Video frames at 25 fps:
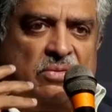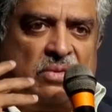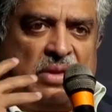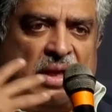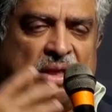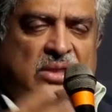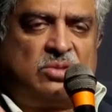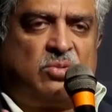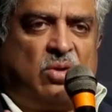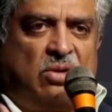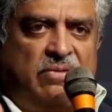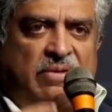
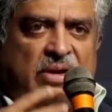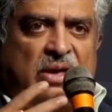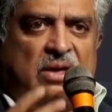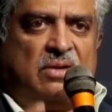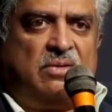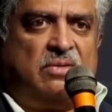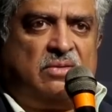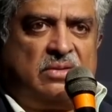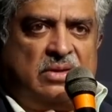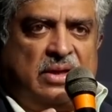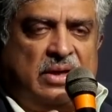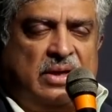that's what
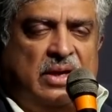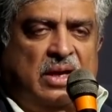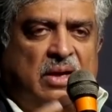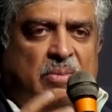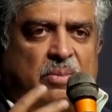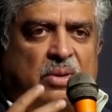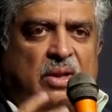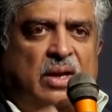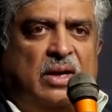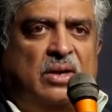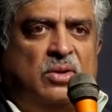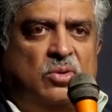we're thinking
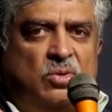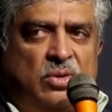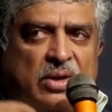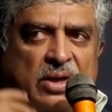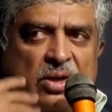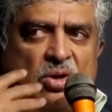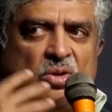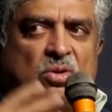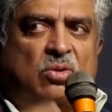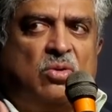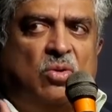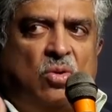about, that you
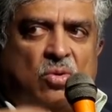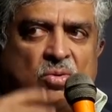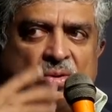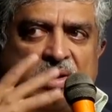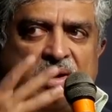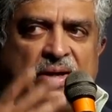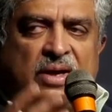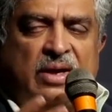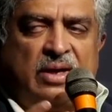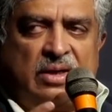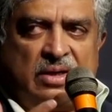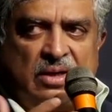need
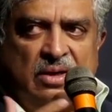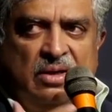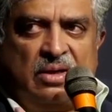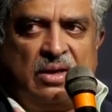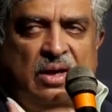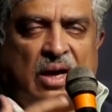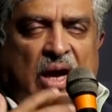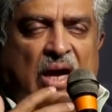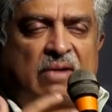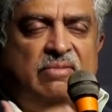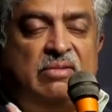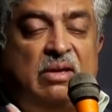
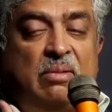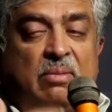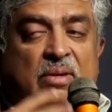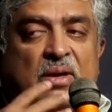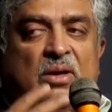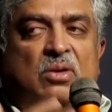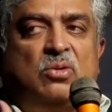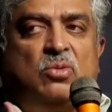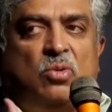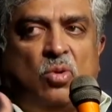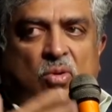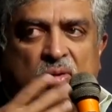to have the
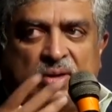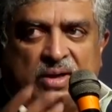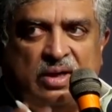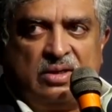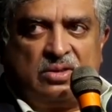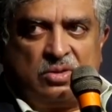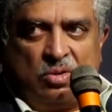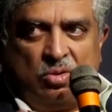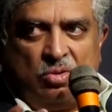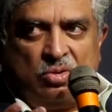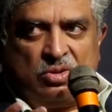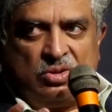ability to
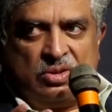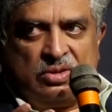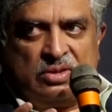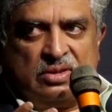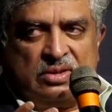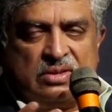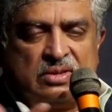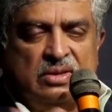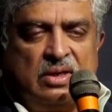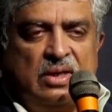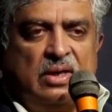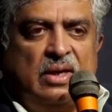co-create
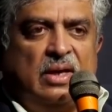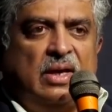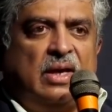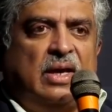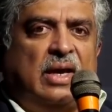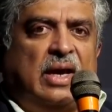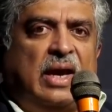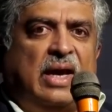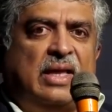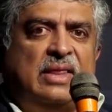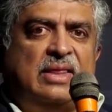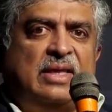solutions.
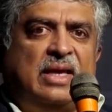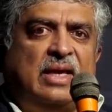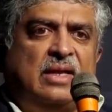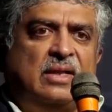And